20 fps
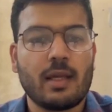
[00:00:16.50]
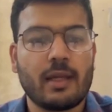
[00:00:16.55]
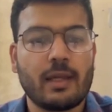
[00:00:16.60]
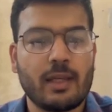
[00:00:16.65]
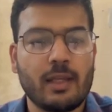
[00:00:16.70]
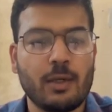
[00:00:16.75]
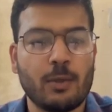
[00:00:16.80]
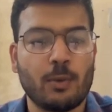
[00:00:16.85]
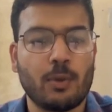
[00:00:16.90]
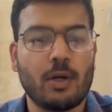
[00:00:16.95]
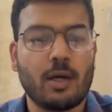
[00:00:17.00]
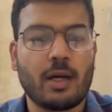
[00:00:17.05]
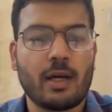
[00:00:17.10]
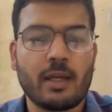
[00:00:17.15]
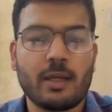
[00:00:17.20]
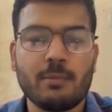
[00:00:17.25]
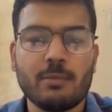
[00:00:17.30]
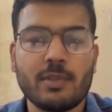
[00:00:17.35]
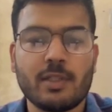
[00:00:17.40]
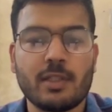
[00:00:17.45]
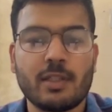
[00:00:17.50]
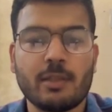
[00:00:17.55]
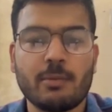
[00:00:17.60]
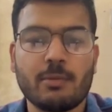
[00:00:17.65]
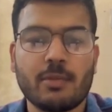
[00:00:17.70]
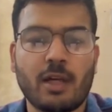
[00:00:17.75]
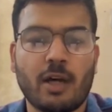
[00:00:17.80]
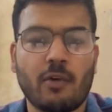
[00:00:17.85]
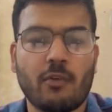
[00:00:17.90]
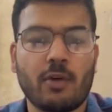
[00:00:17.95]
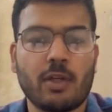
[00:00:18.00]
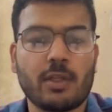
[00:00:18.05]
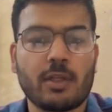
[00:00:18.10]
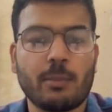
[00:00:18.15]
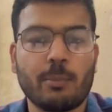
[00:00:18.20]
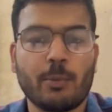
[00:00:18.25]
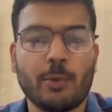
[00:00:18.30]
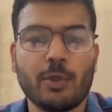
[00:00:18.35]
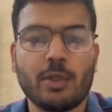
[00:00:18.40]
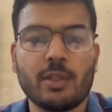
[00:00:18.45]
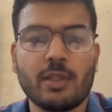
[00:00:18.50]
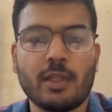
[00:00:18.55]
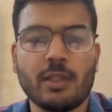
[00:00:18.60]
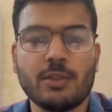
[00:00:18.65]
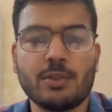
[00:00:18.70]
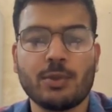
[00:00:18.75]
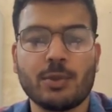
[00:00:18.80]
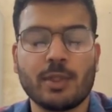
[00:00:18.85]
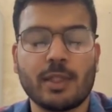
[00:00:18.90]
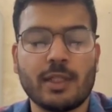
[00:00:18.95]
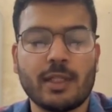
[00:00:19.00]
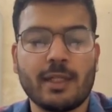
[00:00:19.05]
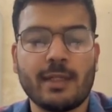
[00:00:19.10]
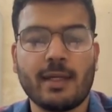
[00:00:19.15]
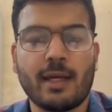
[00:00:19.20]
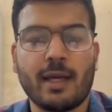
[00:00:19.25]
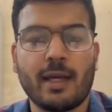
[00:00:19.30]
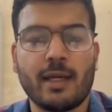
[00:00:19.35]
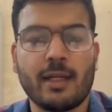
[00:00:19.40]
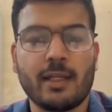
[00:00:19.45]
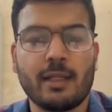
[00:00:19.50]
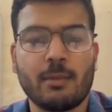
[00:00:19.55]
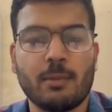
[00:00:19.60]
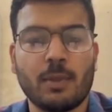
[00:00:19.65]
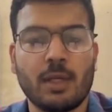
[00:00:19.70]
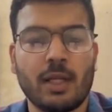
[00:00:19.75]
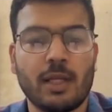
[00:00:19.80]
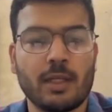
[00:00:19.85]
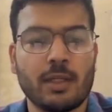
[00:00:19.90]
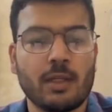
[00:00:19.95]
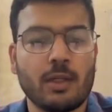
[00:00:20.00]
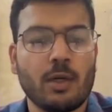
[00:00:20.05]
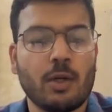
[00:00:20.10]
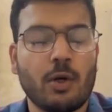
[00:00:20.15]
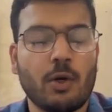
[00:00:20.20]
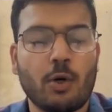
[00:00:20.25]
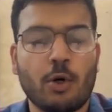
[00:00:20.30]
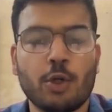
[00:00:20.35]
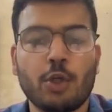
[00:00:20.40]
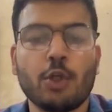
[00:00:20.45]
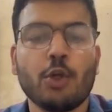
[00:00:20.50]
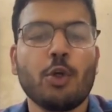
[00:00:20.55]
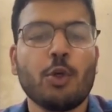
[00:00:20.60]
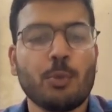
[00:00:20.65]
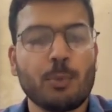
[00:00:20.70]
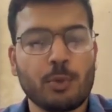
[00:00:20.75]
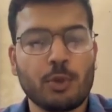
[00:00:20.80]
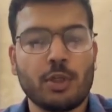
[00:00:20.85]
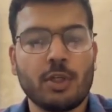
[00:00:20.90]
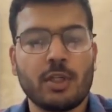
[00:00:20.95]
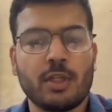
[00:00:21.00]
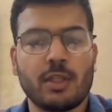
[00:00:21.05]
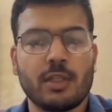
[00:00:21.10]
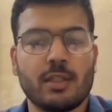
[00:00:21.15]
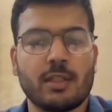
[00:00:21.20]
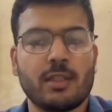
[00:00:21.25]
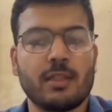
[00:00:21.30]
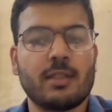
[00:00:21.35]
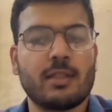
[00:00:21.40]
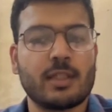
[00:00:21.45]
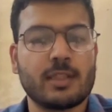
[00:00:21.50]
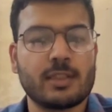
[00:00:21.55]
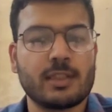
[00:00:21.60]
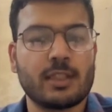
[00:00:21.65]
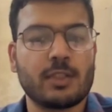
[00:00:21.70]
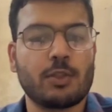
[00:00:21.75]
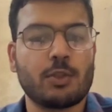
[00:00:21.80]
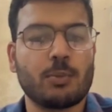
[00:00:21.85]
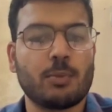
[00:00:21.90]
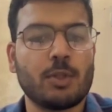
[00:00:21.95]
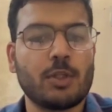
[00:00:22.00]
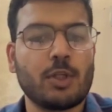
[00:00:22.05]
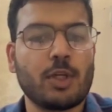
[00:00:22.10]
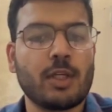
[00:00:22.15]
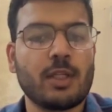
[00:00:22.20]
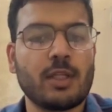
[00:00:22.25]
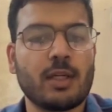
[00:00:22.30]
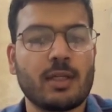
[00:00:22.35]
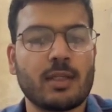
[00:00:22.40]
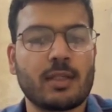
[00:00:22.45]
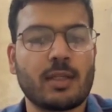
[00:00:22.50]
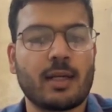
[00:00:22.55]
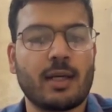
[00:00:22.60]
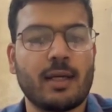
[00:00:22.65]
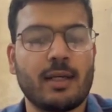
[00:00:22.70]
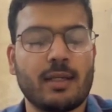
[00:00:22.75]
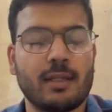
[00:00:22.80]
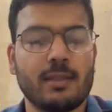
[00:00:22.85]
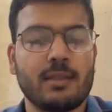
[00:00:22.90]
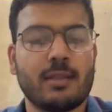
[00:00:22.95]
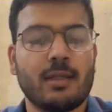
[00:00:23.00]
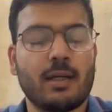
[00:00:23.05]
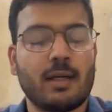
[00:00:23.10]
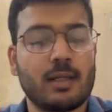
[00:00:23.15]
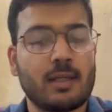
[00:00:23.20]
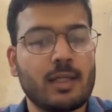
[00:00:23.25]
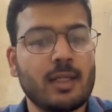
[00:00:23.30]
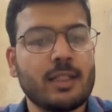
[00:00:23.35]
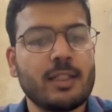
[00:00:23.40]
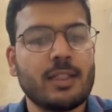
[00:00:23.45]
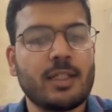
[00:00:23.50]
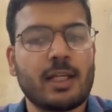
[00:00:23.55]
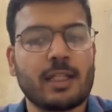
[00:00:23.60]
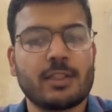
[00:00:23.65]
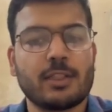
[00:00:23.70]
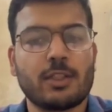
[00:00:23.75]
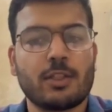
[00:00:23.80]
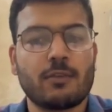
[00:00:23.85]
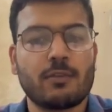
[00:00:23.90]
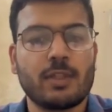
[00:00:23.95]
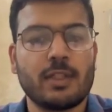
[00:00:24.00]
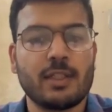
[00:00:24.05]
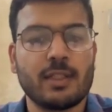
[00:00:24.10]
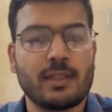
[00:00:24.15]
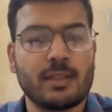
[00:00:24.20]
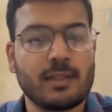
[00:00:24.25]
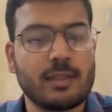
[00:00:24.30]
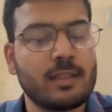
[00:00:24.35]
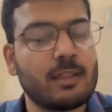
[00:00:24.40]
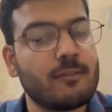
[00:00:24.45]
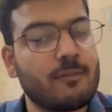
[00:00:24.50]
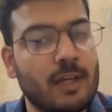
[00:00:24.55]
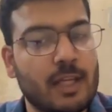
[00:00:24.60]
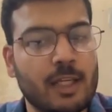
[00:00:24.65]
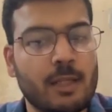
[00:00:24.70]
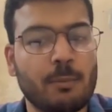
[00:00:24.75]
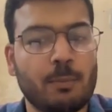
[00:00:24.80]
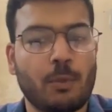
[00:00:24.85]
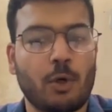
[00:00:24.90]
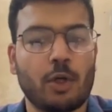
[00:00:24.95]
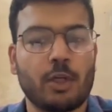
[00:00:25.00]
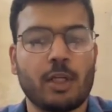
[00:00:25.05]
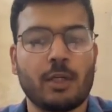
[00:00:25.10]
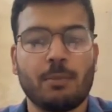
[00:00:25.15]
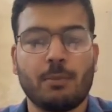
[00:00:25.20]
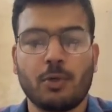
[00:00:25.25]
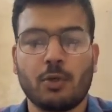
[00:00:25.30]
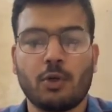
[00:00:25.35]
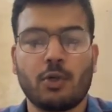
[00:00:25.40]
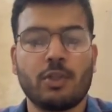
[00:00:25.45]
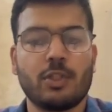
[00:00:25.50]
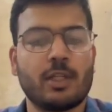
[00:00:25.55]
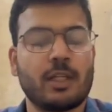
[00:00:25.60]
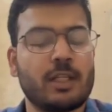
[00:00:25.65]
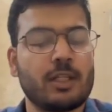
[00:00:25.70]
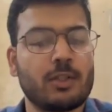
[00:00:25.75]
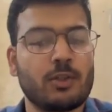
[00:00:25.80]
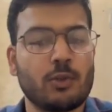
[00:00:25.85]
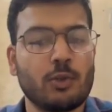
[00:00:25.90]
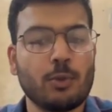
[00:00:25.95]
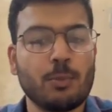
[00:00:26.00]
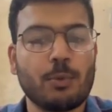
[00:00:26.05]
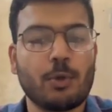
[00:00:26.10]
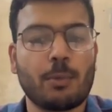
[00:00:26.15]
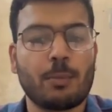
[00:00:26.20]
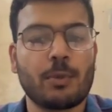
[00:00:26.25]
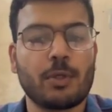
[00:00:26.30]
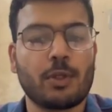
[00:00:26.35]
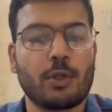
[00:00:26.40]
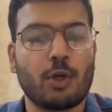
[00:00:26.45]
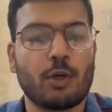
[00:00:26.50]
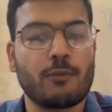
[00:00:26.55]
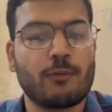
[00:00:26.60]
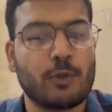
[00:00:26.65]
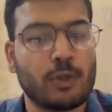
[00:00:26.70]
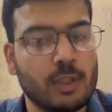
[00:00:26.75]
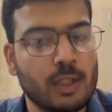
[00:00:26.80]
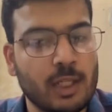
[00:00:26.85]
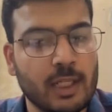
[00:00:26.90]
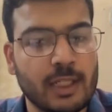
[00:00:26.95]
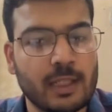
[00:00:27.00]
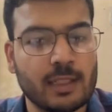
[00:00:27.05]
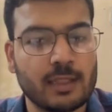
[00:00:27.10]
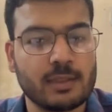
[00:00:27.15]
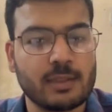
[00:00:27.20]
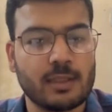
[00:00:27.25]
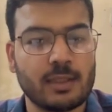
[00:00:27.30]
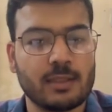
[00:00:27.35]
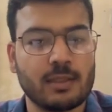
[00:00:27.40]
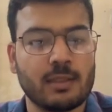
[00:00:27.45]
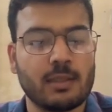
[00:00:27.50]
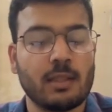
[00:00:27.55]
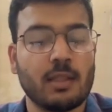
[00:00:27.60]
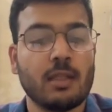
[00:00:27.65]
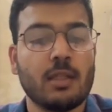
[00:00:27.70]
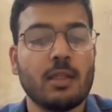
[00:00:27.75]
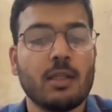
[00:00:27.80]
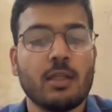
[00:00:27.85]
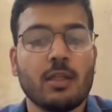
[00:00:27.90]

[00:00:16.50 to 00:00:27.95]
Hello, I am Satyam Sangwan, computer science student at IIT Bhilai. Autoimmune diseases such as rheumatoid arthritis, the early detection of the disease is very important because there is no proper cure for the later stages.